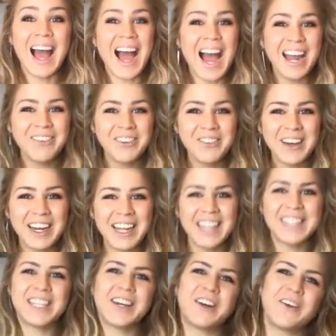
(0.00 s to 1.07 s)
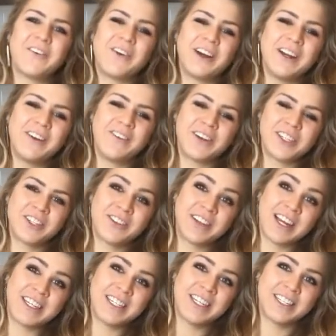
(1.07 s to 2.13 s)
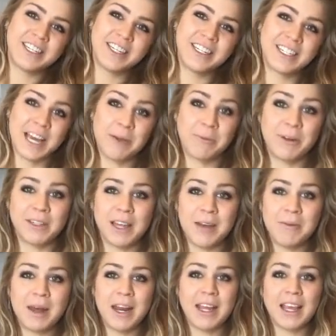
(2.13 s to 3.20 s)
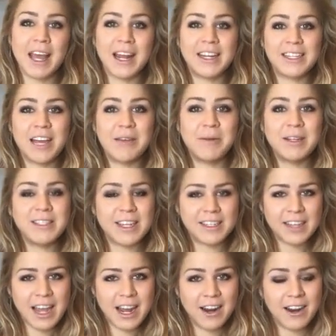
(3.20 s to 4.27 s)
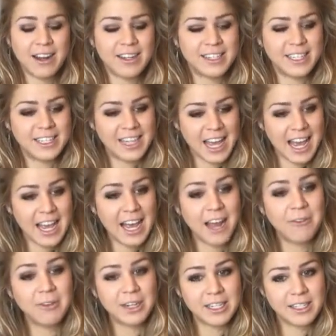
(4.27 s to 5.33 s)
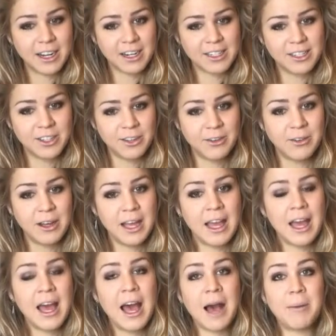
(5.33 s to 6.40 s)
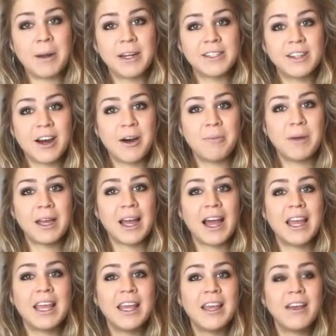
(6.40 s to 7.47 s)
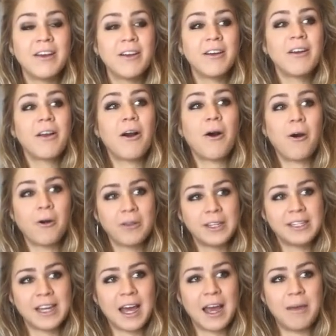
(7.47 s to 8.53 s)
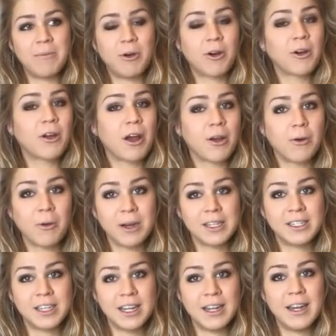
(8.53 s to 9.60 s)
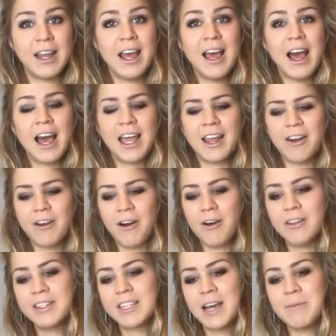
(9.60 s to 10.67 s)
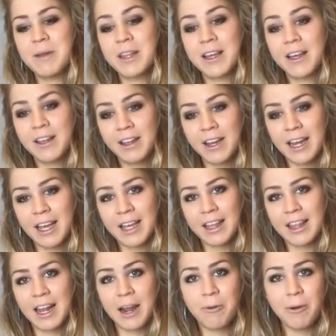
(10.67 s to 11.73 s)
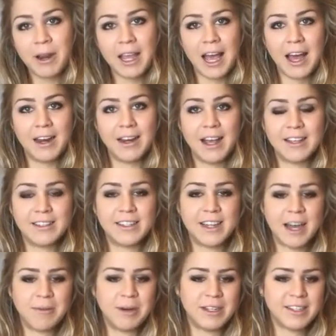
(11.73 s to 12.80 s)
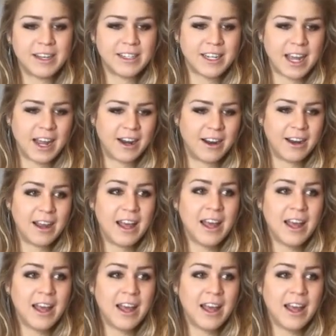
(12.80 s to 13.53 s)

Hi everybody, it's Ariel Warren, registered dietitian, type 1 diabetic, and a diabetes educator. And today I want to talk to you about a topic I hear all the time, or a question I hear all the time at the clinic that I work at as a diabetes educator.